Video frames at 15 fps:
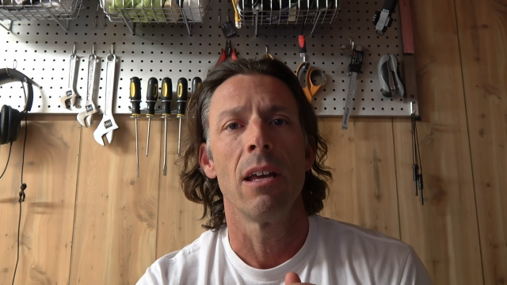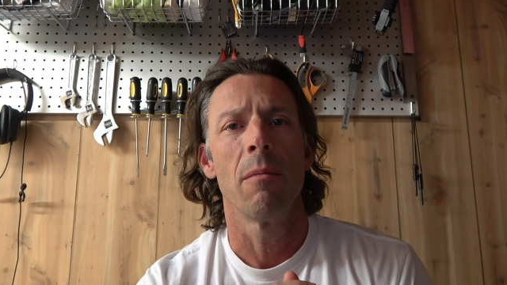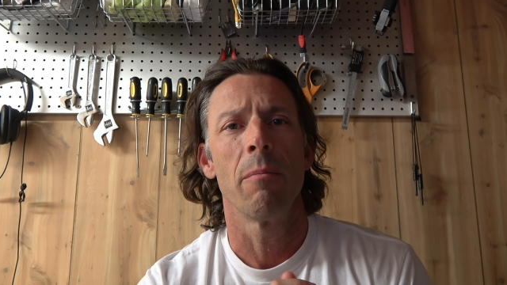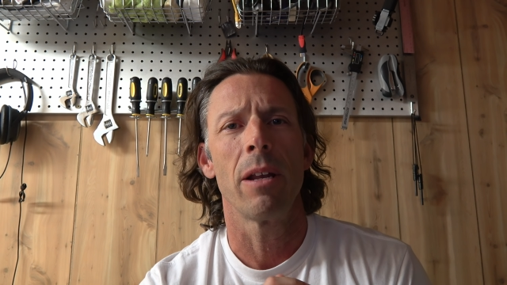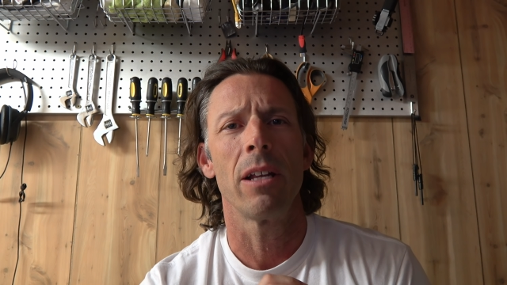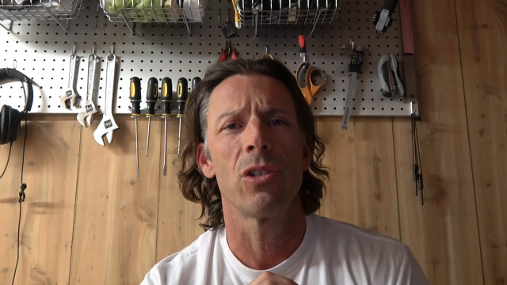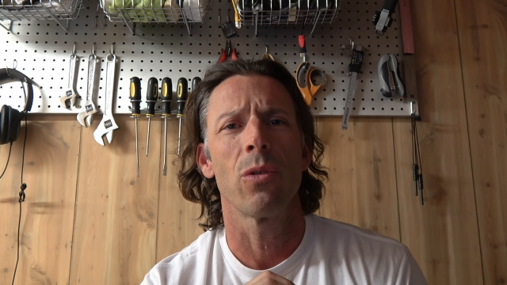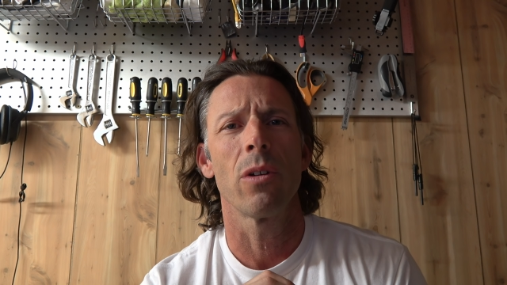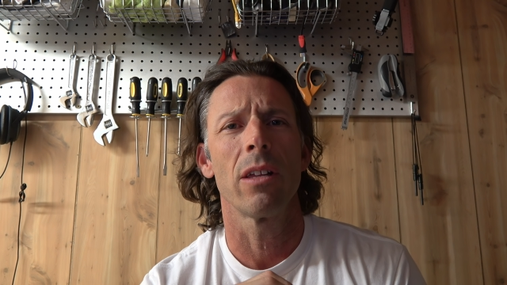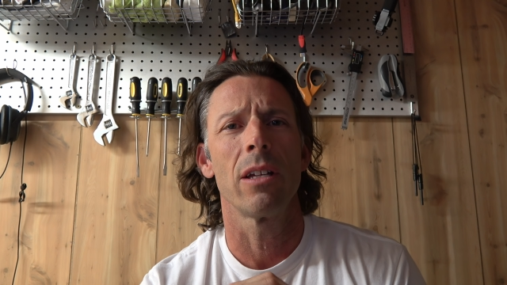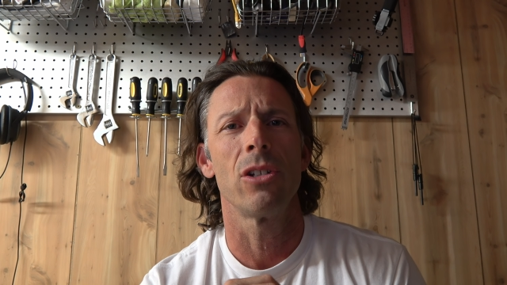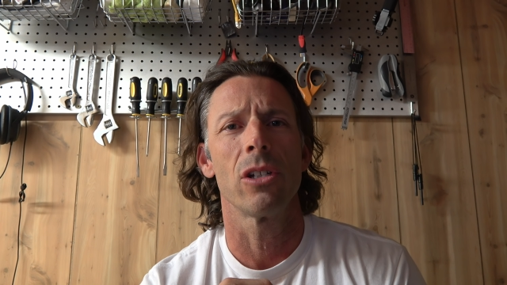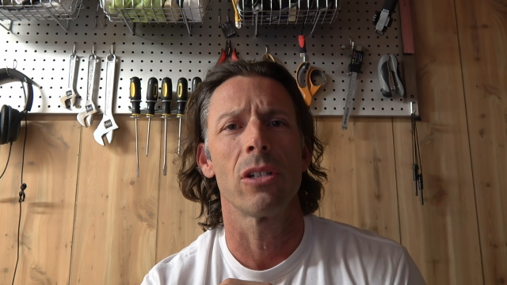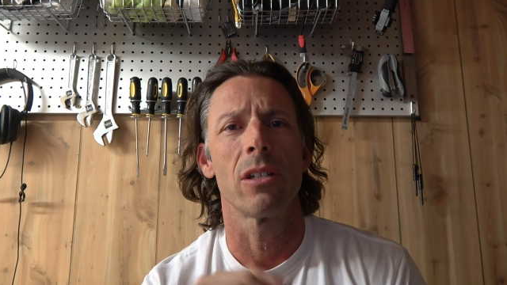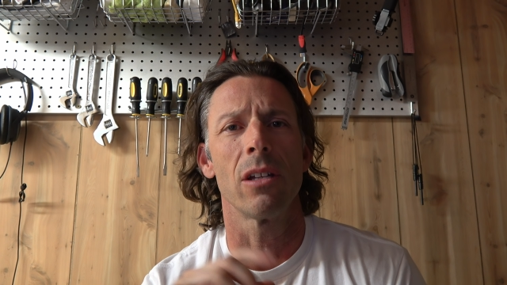But it's really
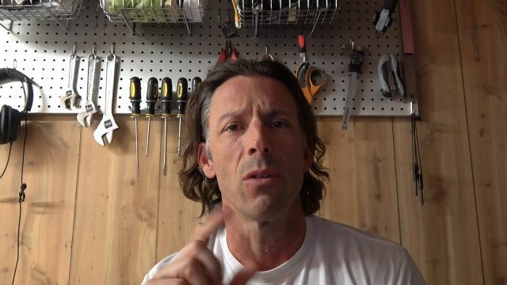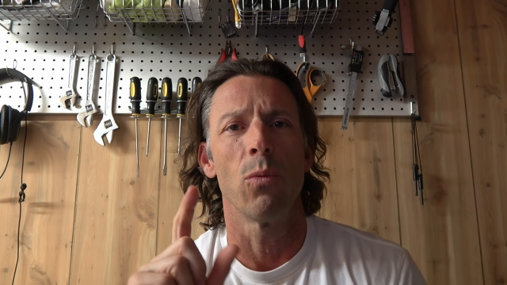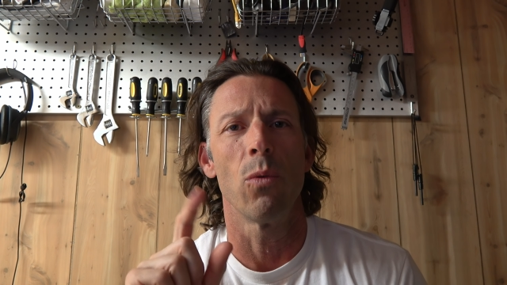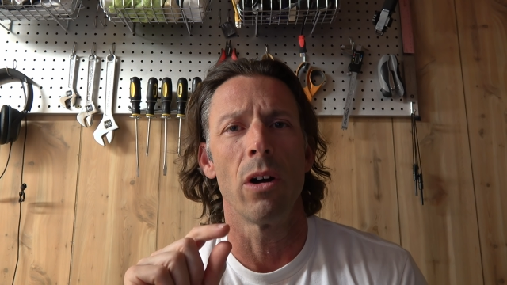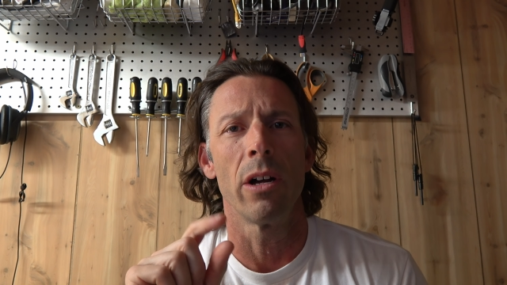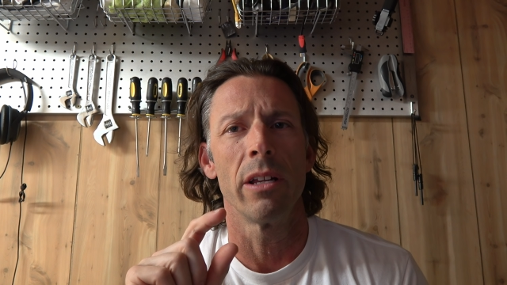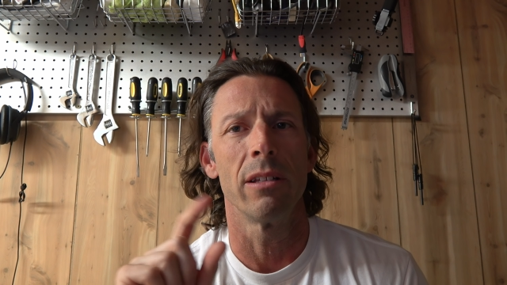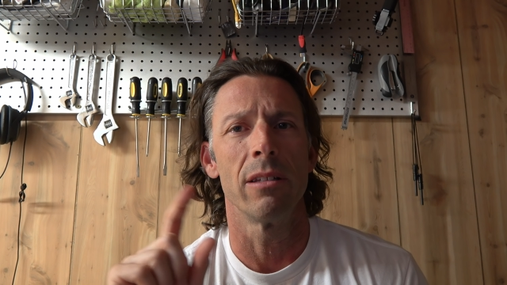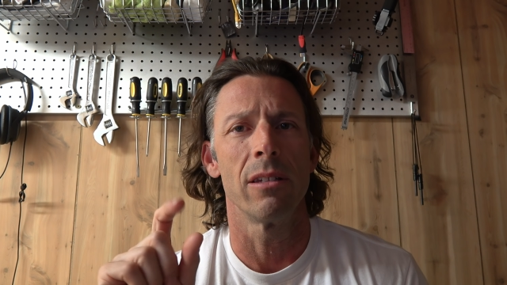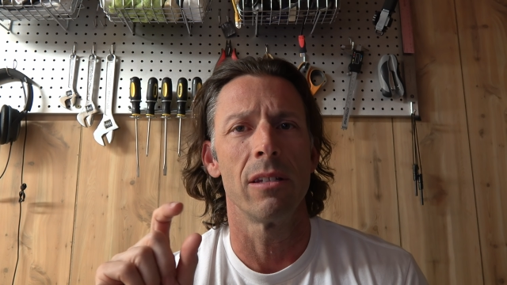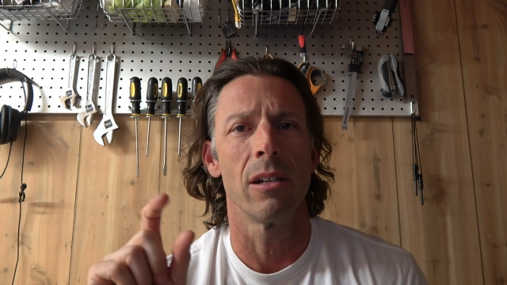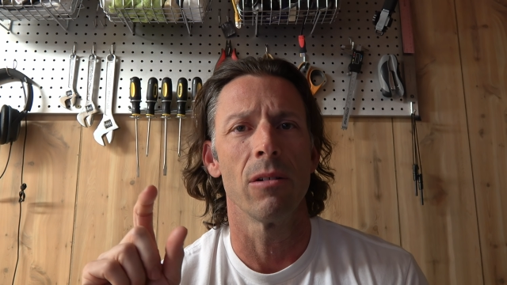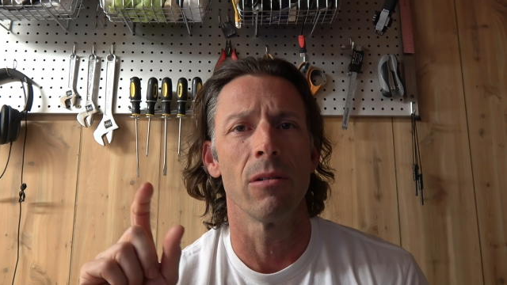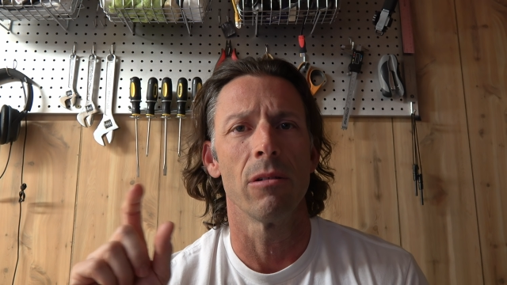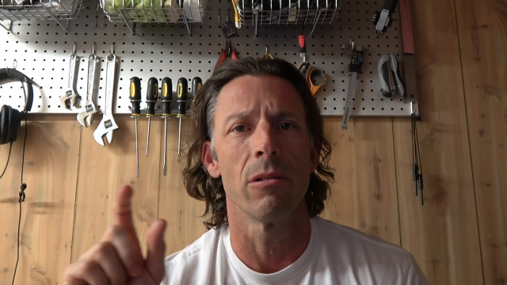just a one
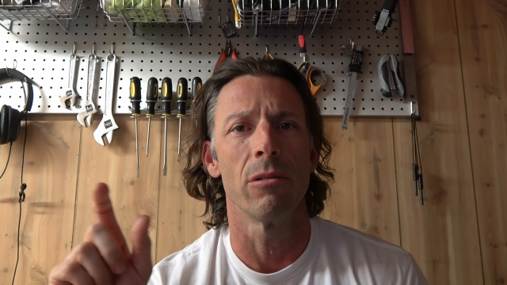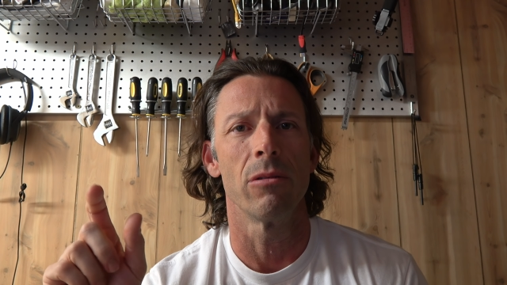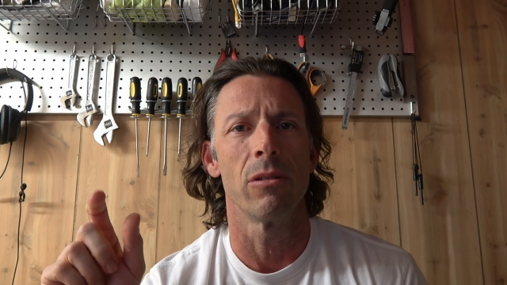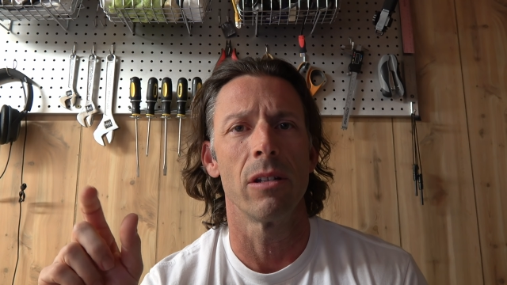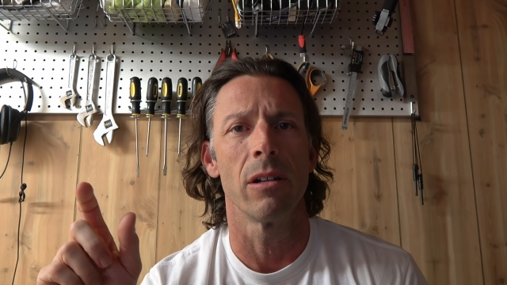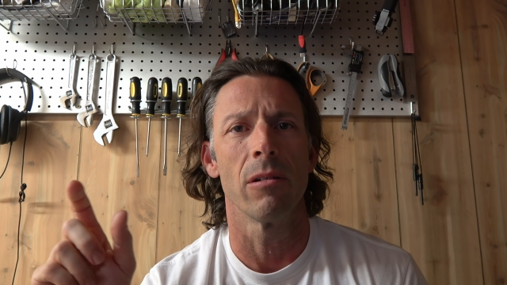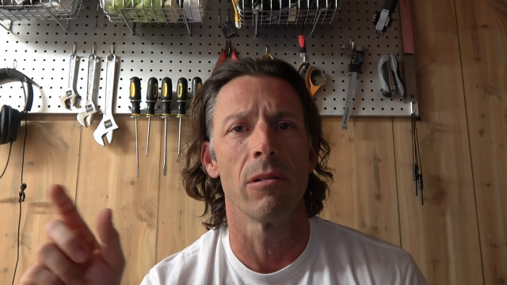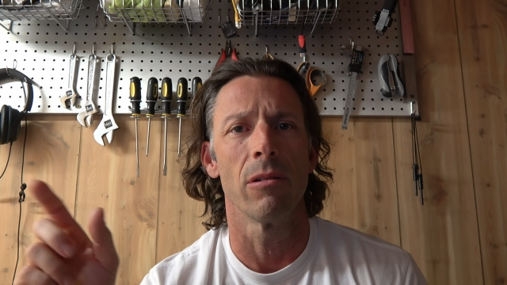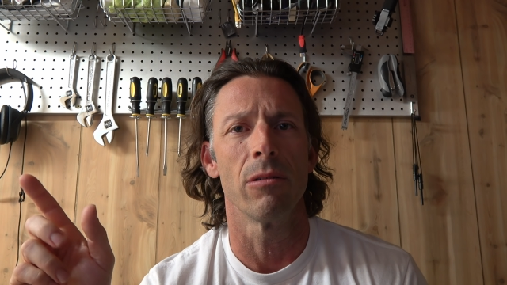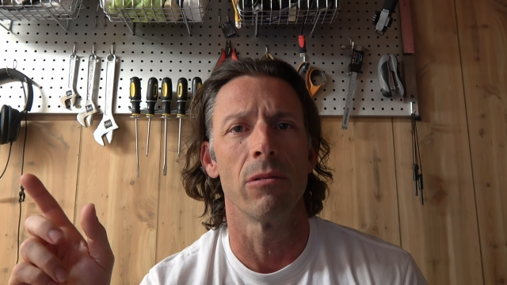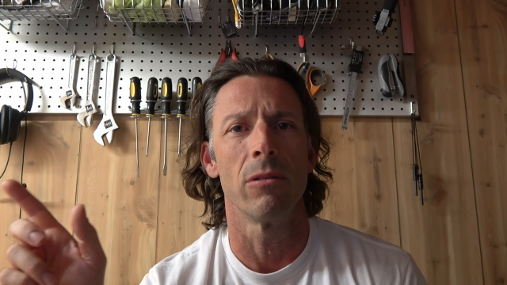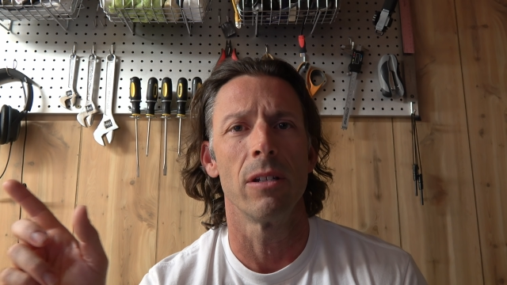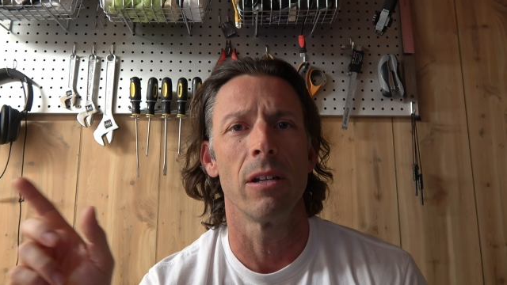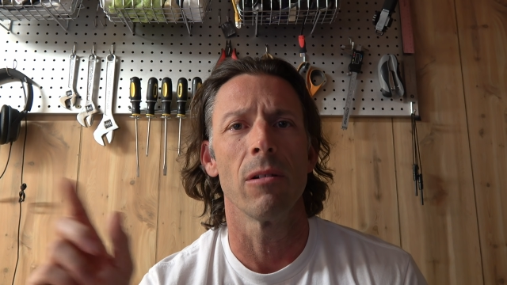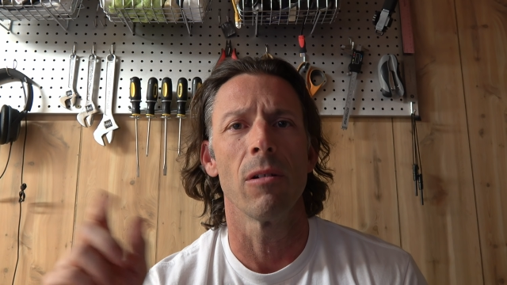zero zero
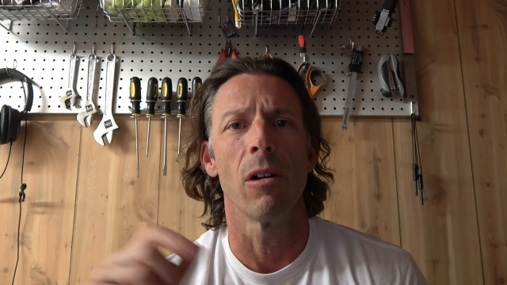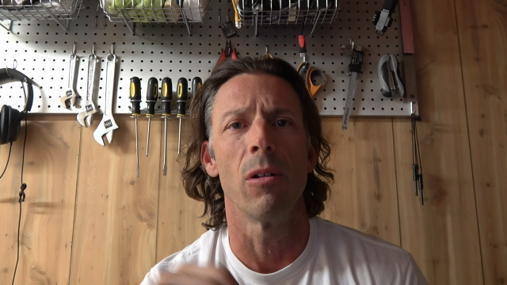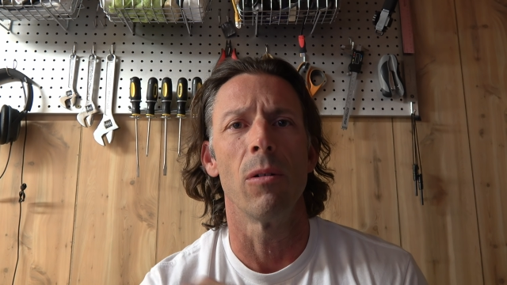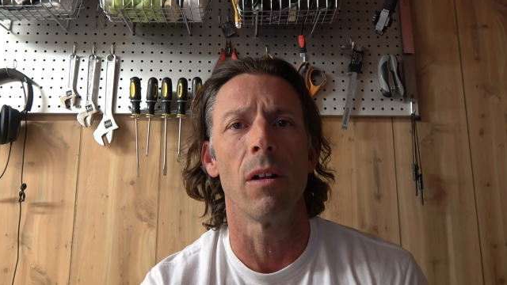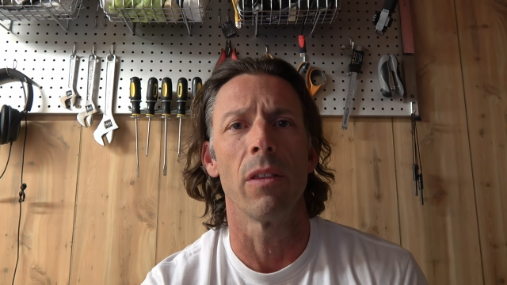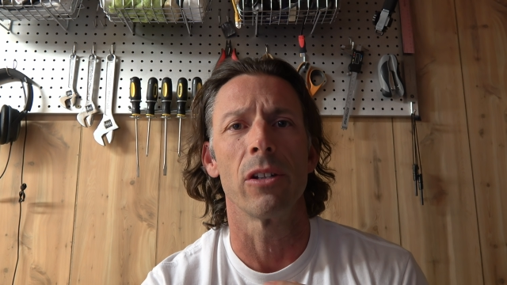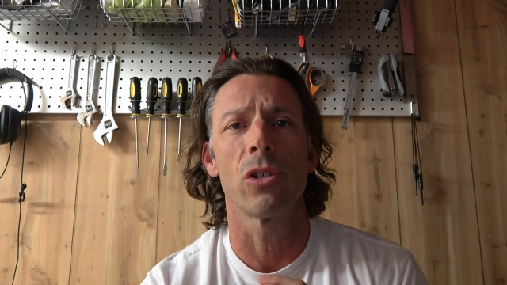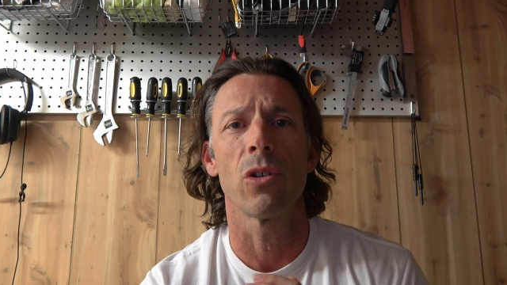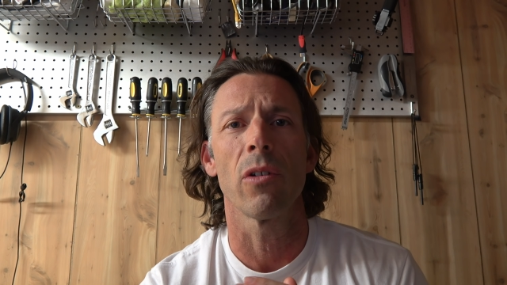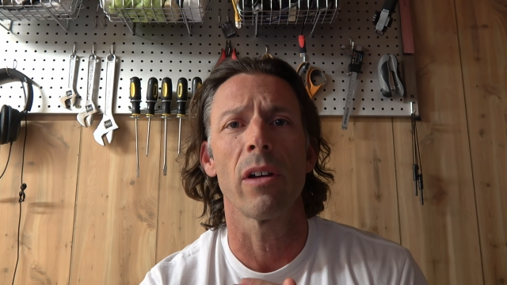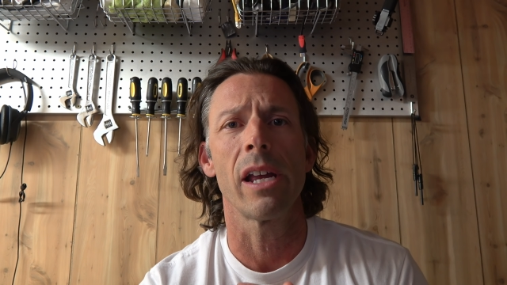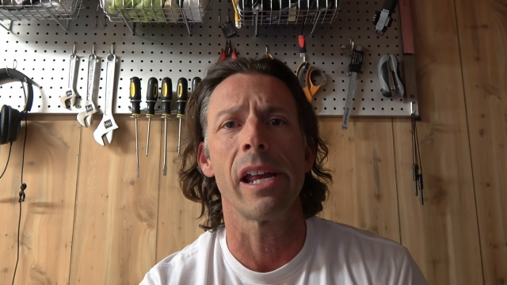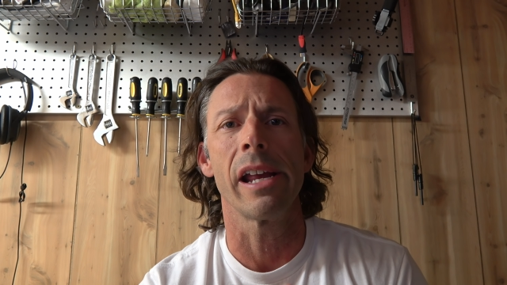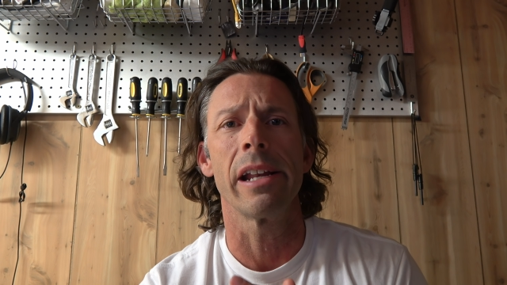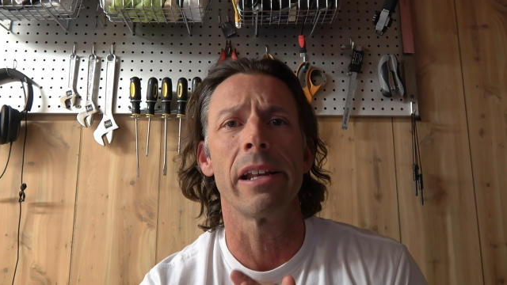zero on the
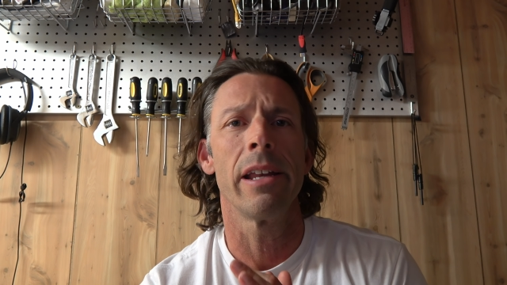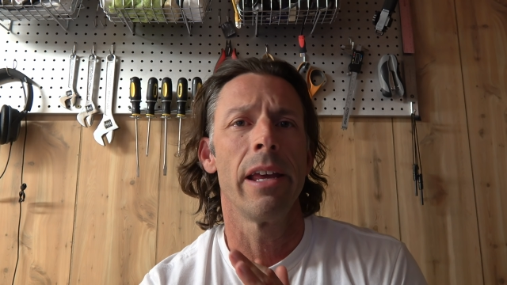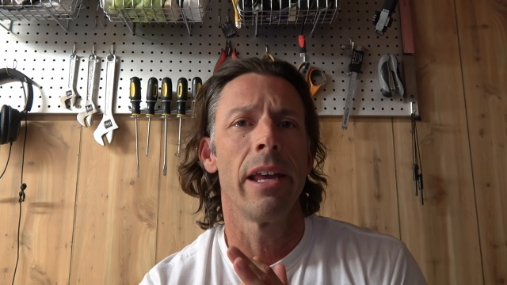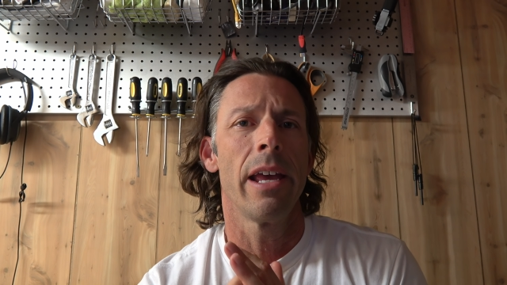screen,